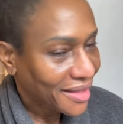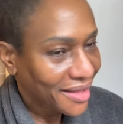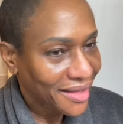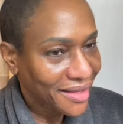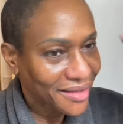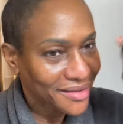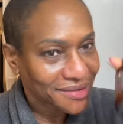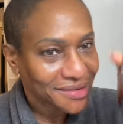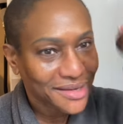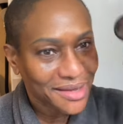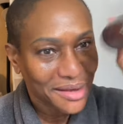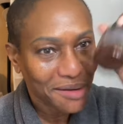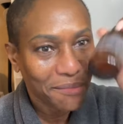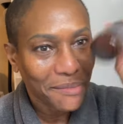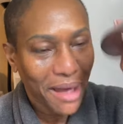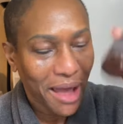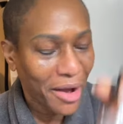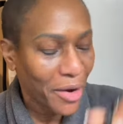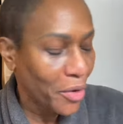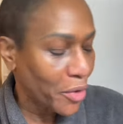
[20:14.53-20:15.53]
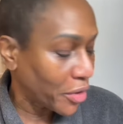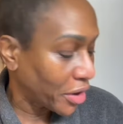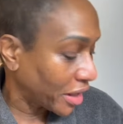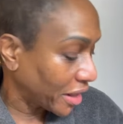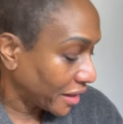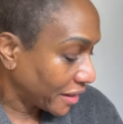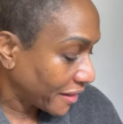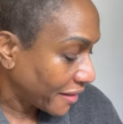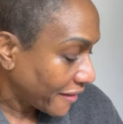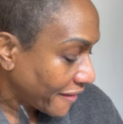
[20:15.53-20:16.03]
is my
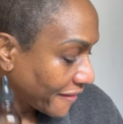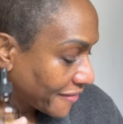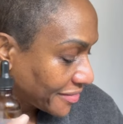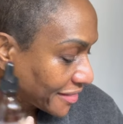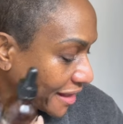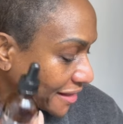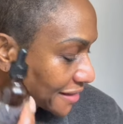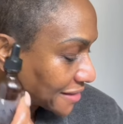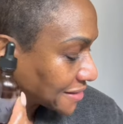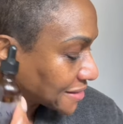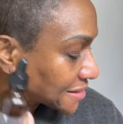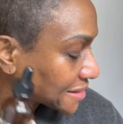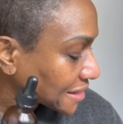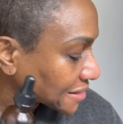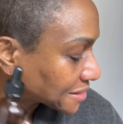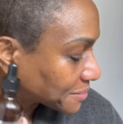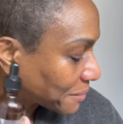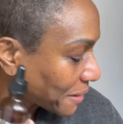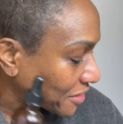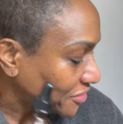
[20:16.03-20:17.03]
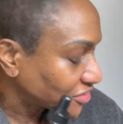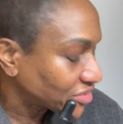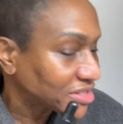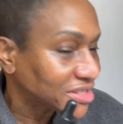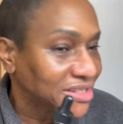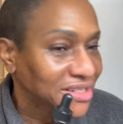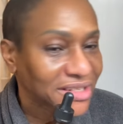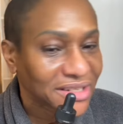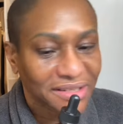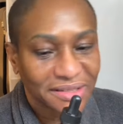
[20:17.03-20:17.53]
oil. Now this is a
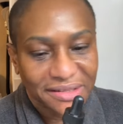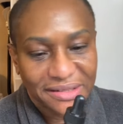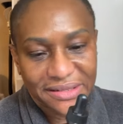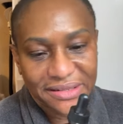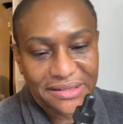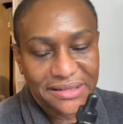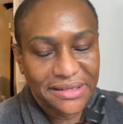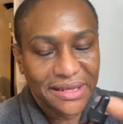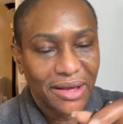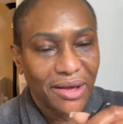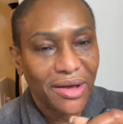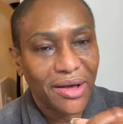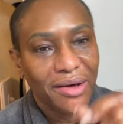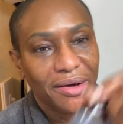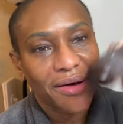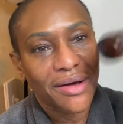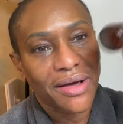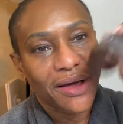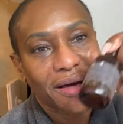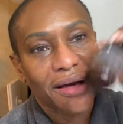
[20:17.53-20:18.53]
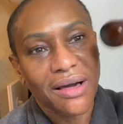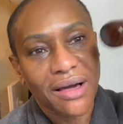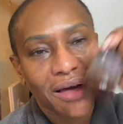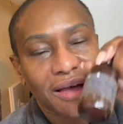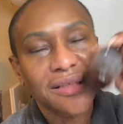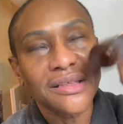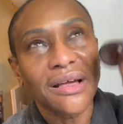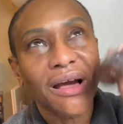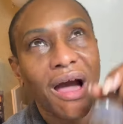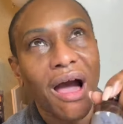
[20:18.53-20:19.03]
special
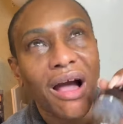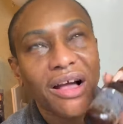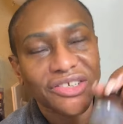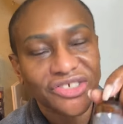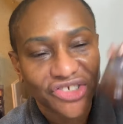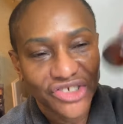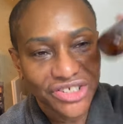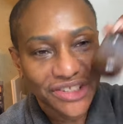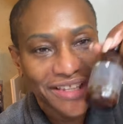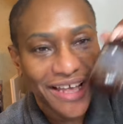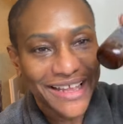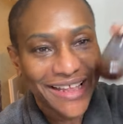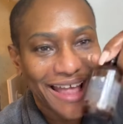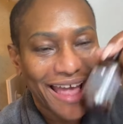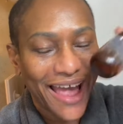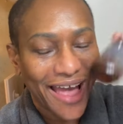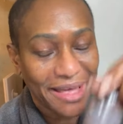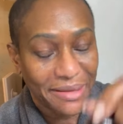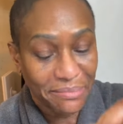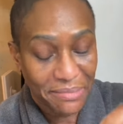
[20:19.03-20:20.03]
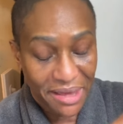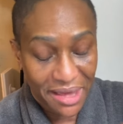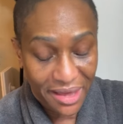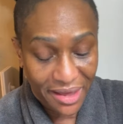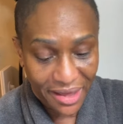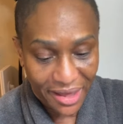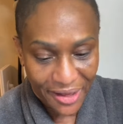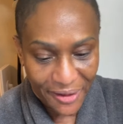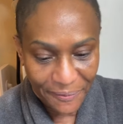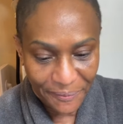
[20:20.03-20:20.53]
concoction that I
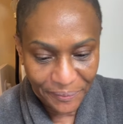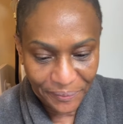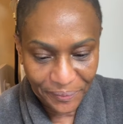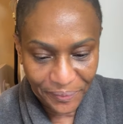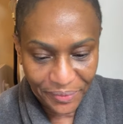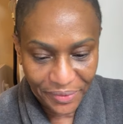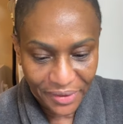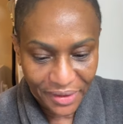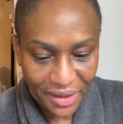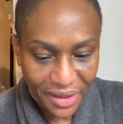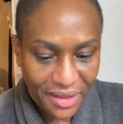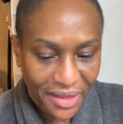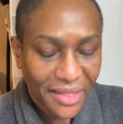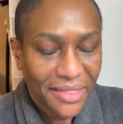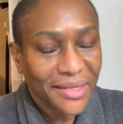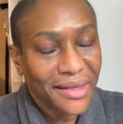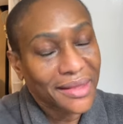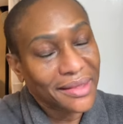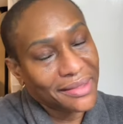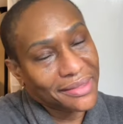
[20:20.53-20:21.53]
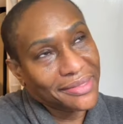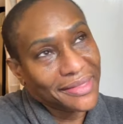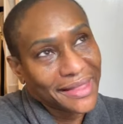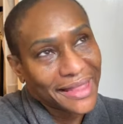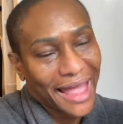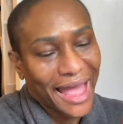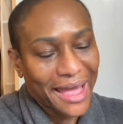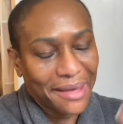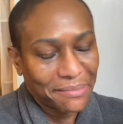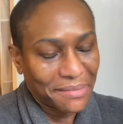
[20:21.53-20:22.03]
make up, that,
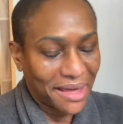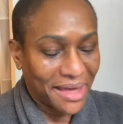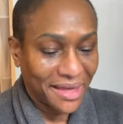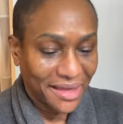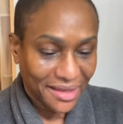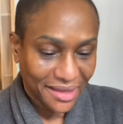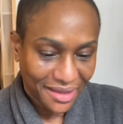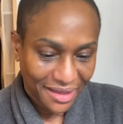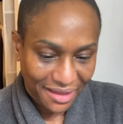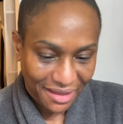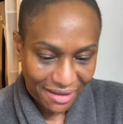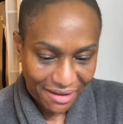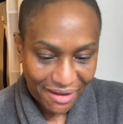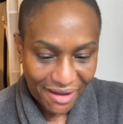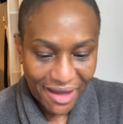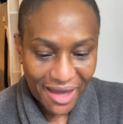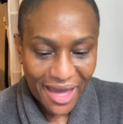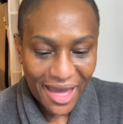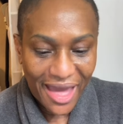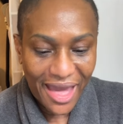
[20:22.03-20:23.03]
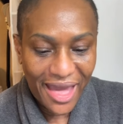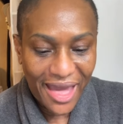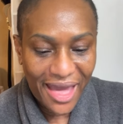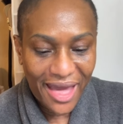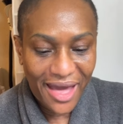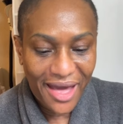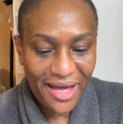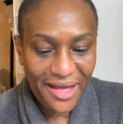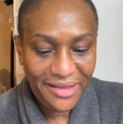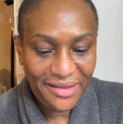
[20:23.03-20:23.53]
that I make,
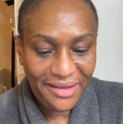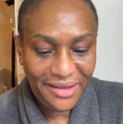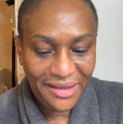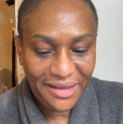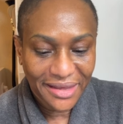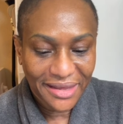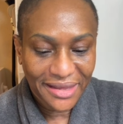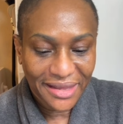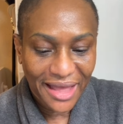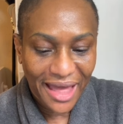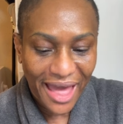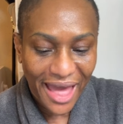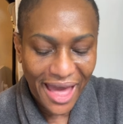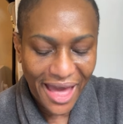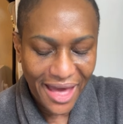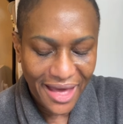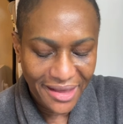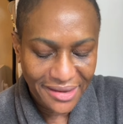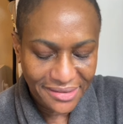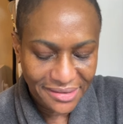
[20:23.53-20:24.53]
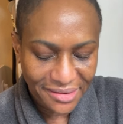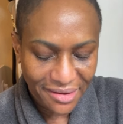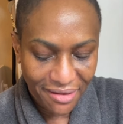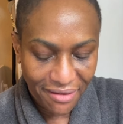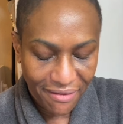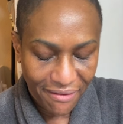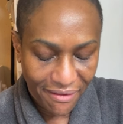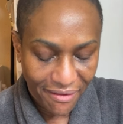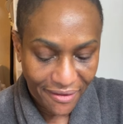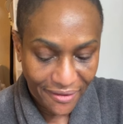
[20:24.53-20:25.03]
and it has
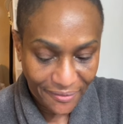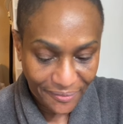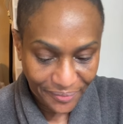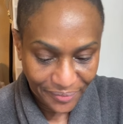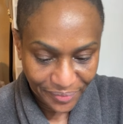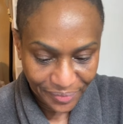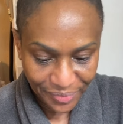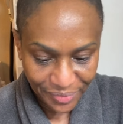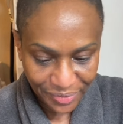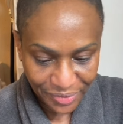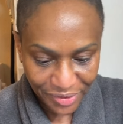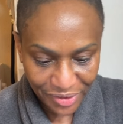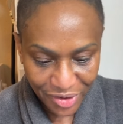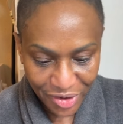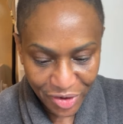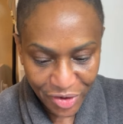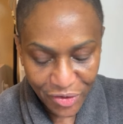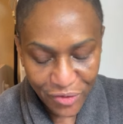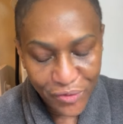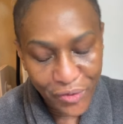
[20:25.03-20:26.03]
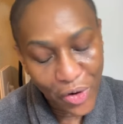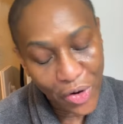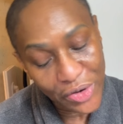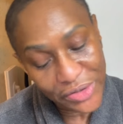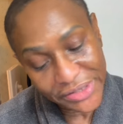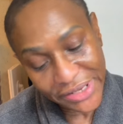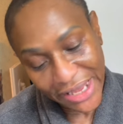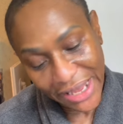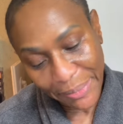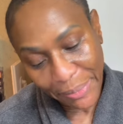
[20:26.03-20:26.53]
um,
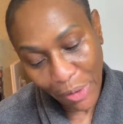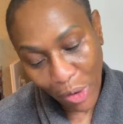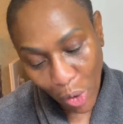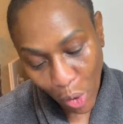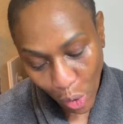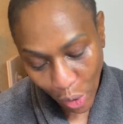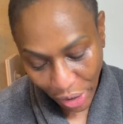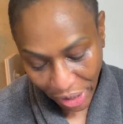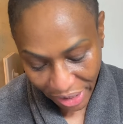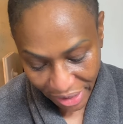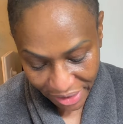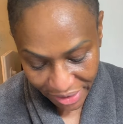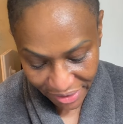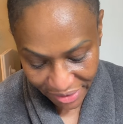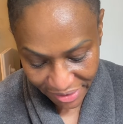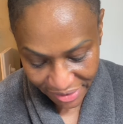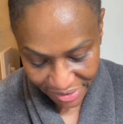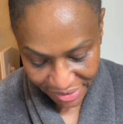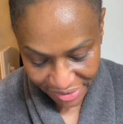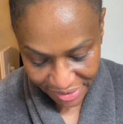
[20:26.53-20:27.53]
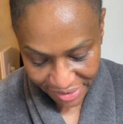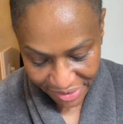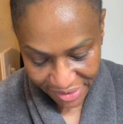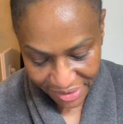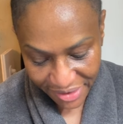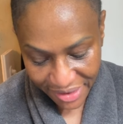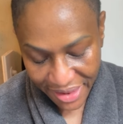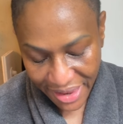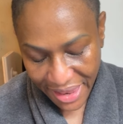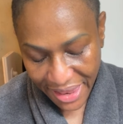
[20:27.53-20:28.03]
rose hip oil,
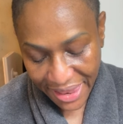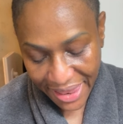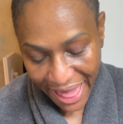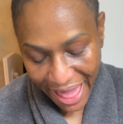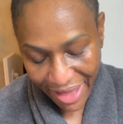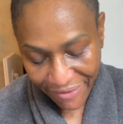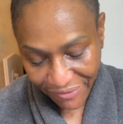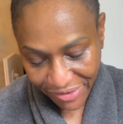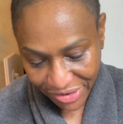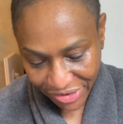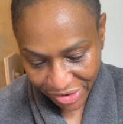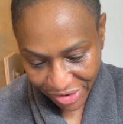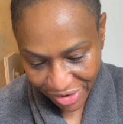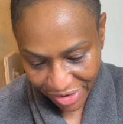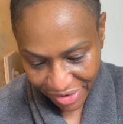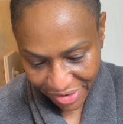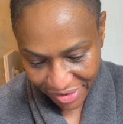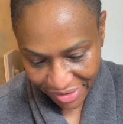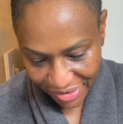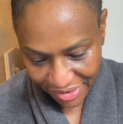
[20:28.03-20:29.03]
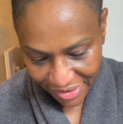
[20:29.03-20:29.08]
lavender,